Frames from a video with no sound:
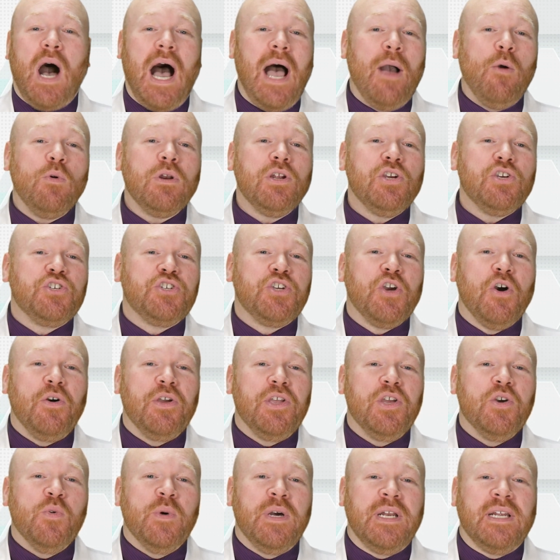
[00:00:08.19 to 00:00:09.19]
I wanna show
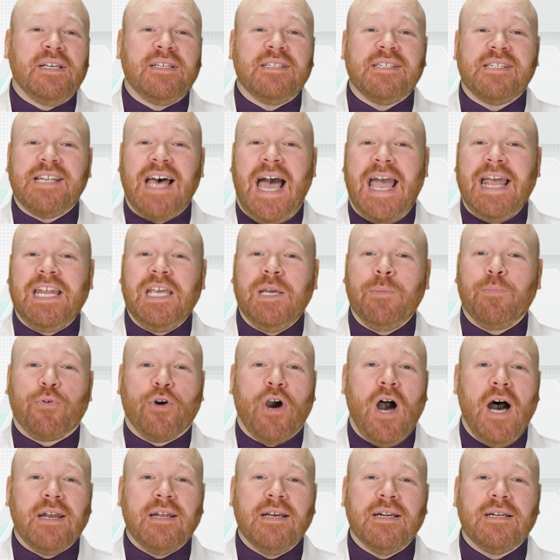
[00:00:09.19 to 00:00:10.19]
you an exciting
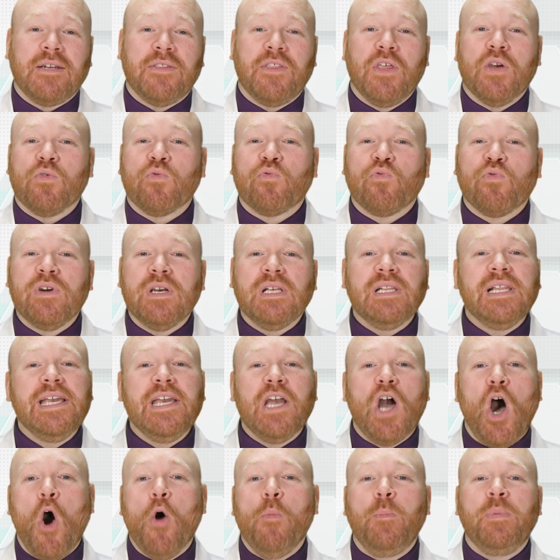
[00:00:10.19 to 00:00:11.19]
product that
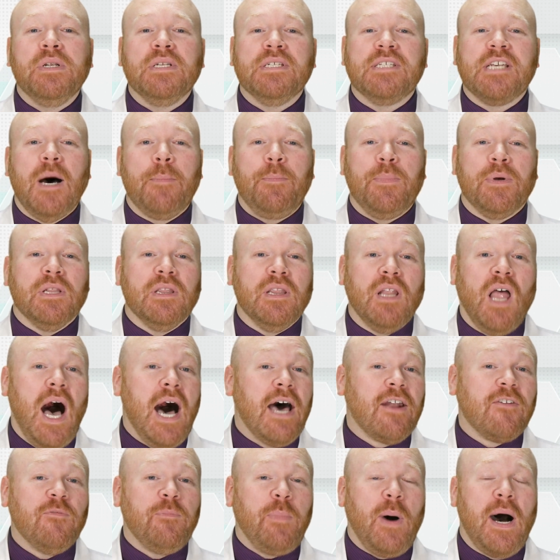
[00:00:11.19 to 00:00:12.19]
really opens up a
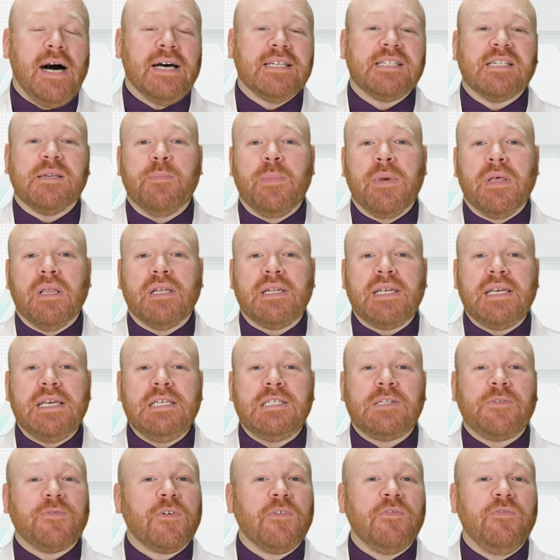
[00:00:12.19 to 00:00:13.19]
lot of
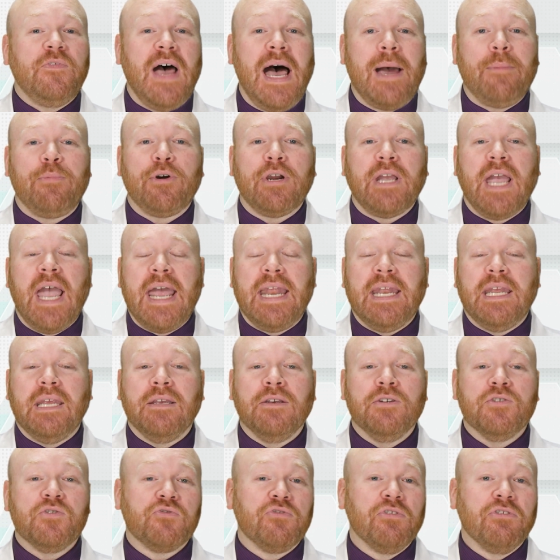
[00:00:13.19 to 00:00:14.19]
possibilities for
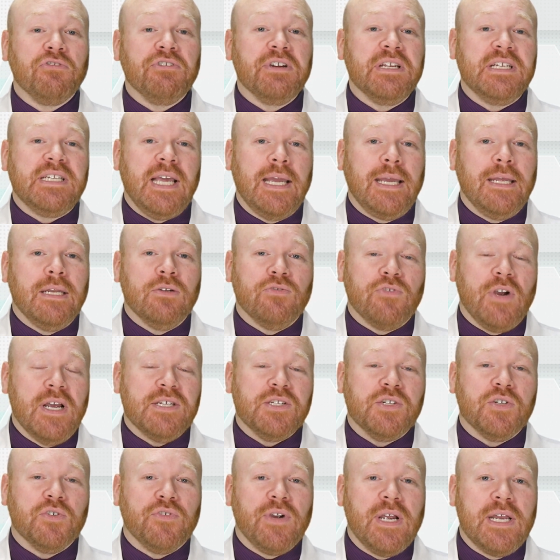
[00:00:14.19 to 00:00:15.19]
fabricating screw-retained
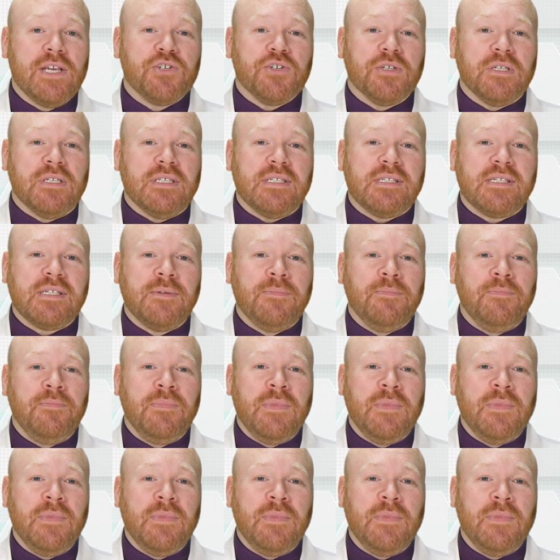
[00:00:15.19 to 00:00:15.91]
restorations.